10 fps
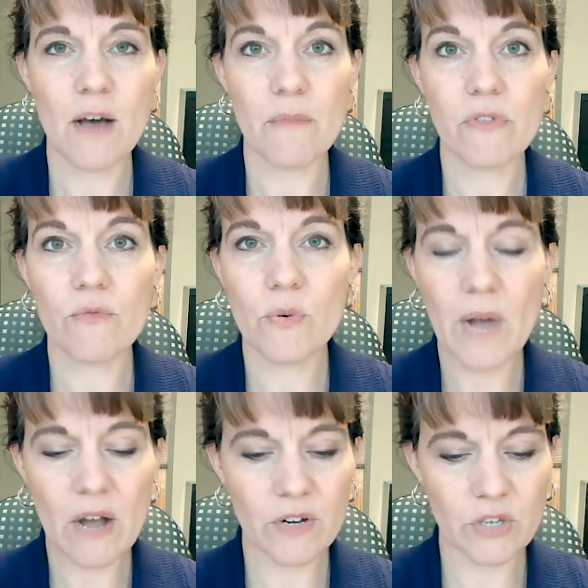
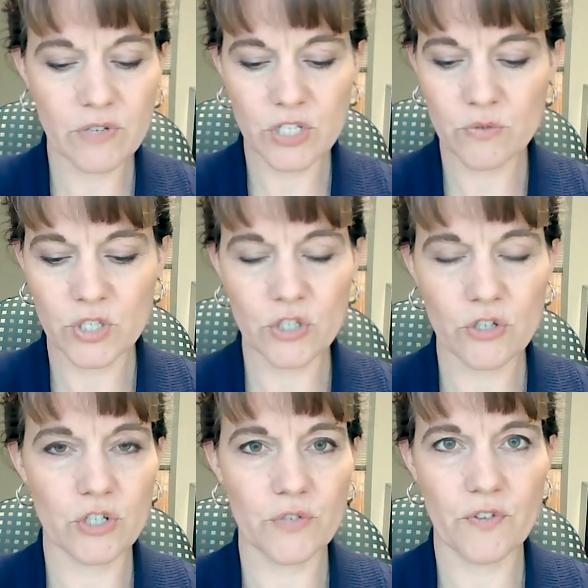Throughout, you can do a
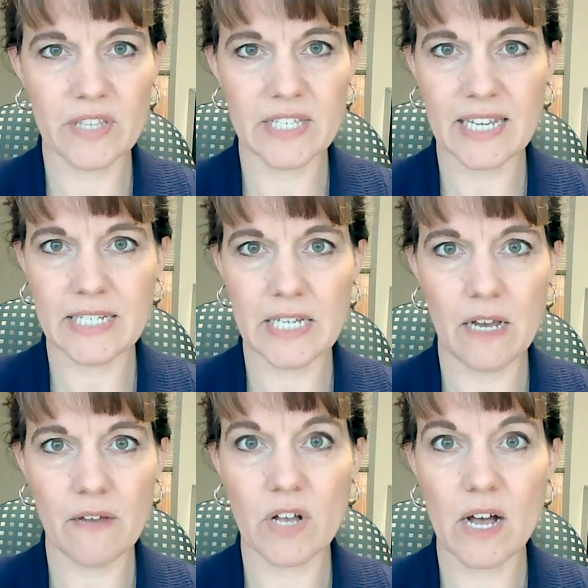search for this idea
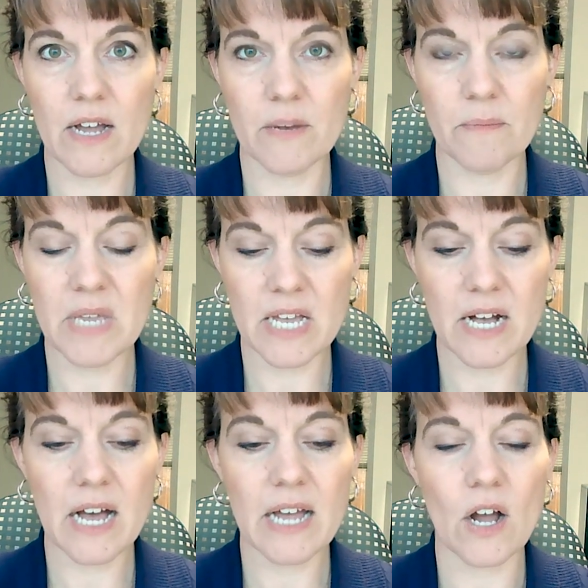of being
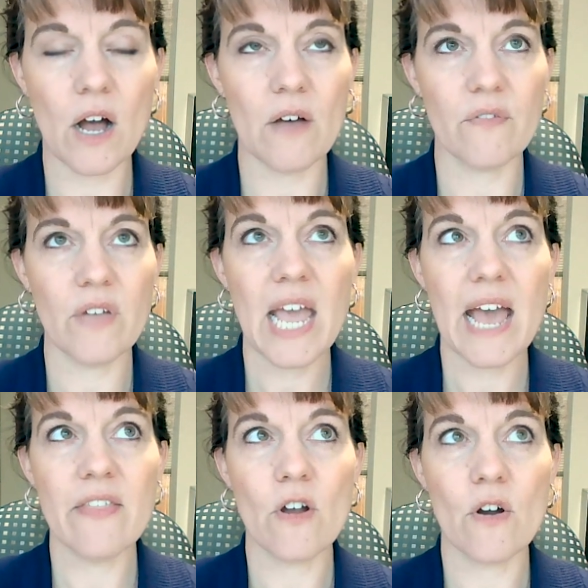cut off,
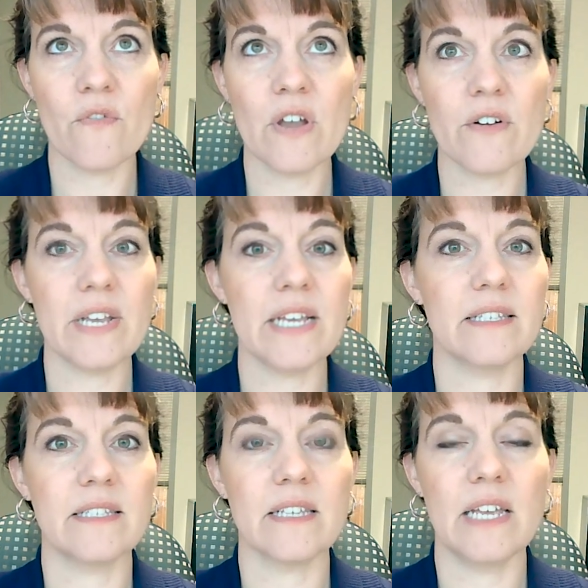and there are
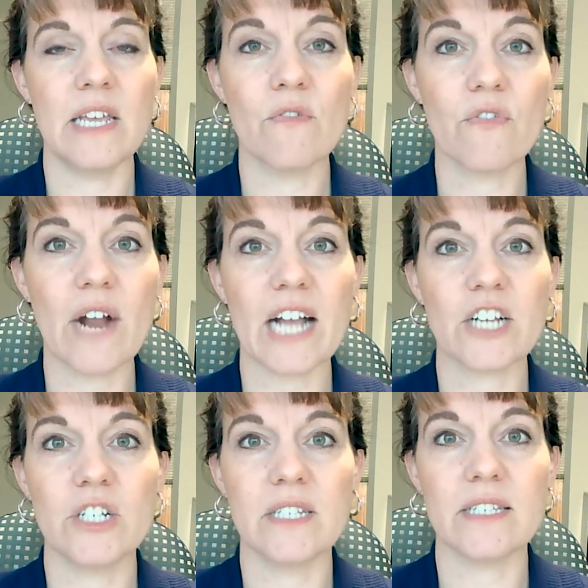various
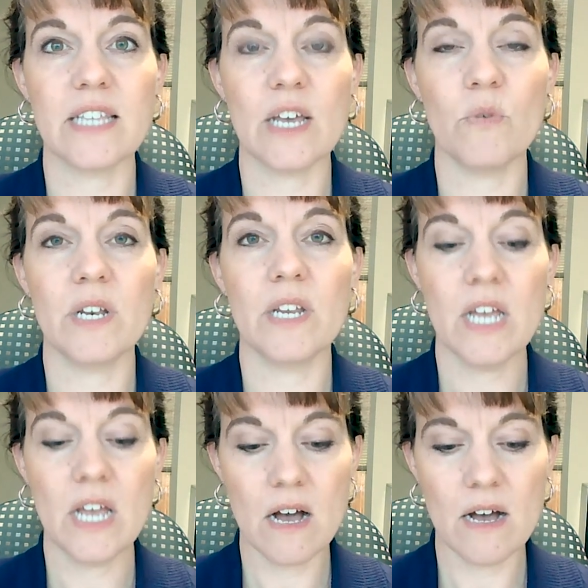infractions that would
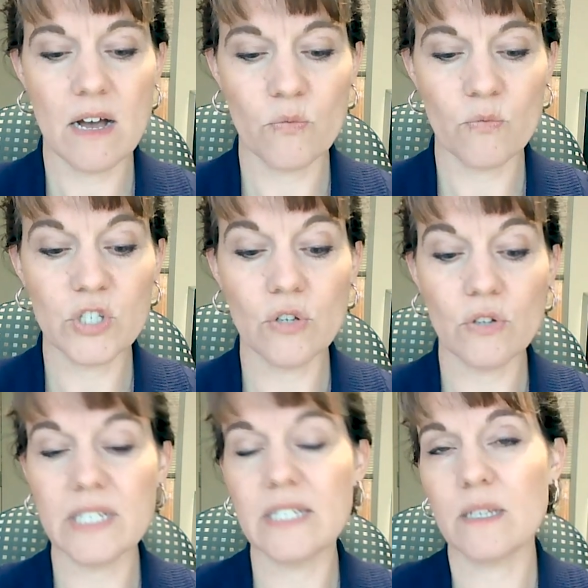
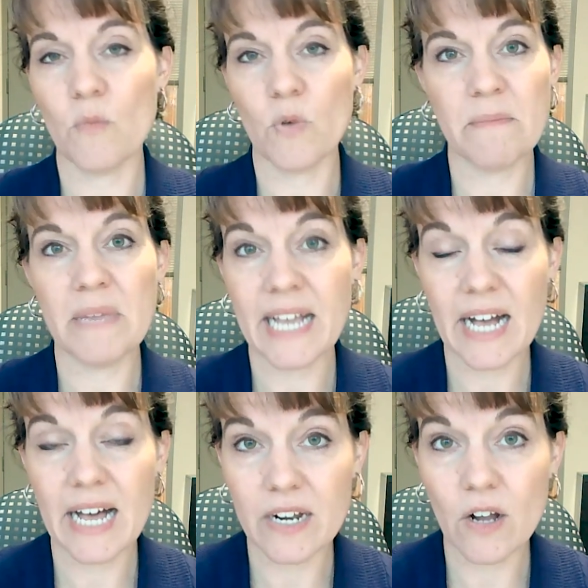result in someone being
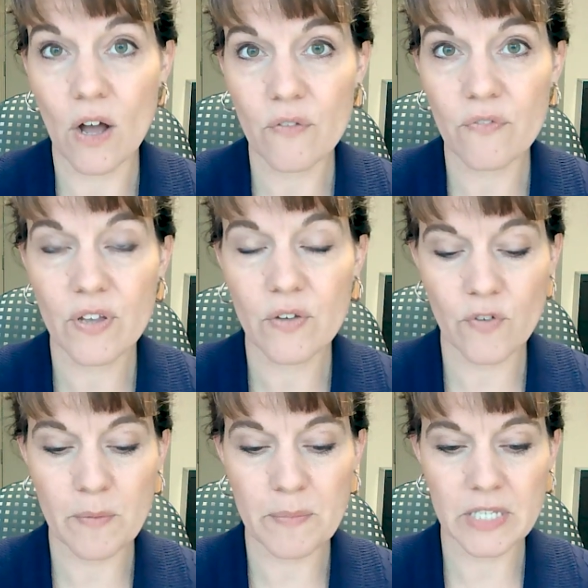cut off
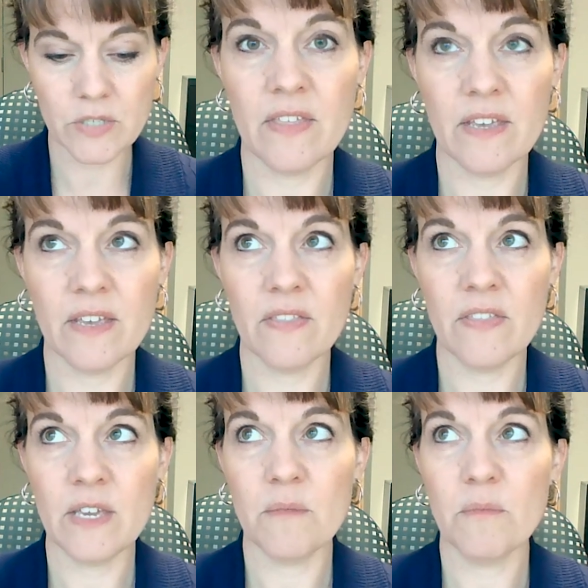from Israel.
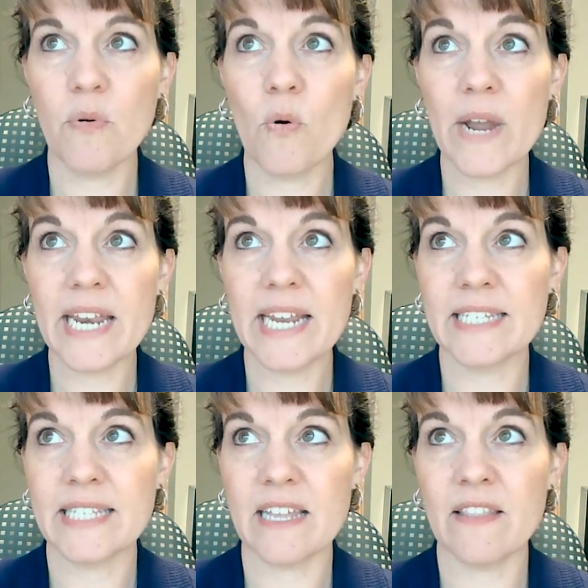The point
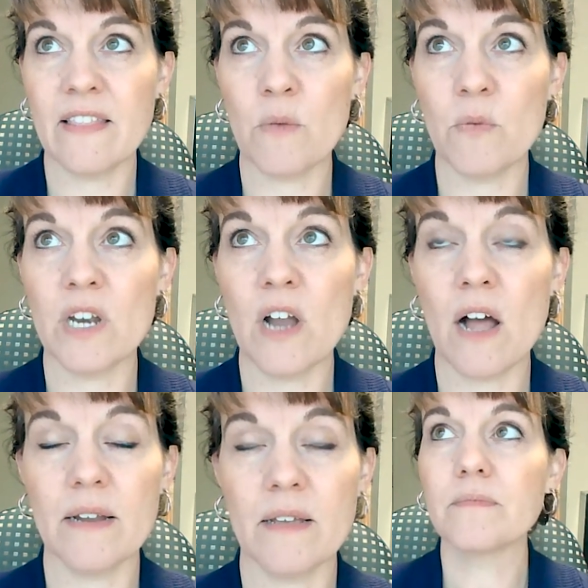is that they would
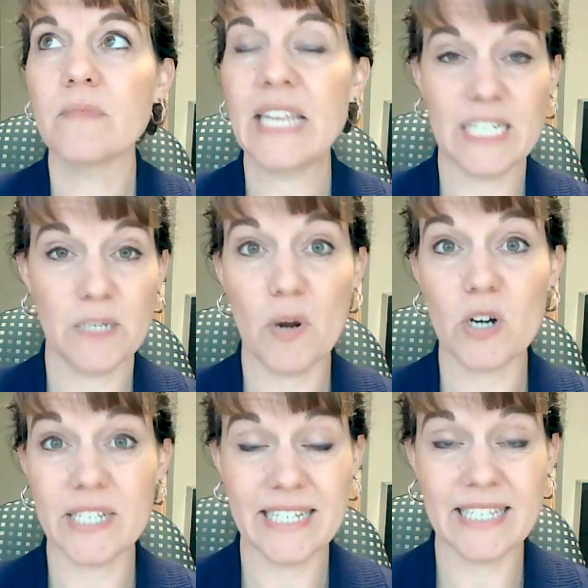not get to
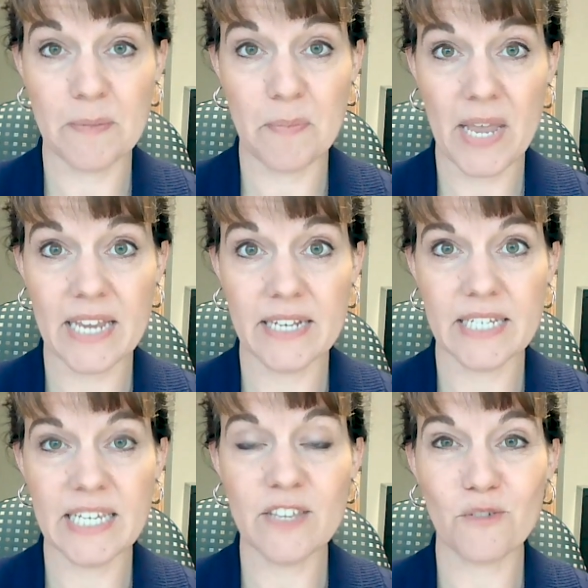participate either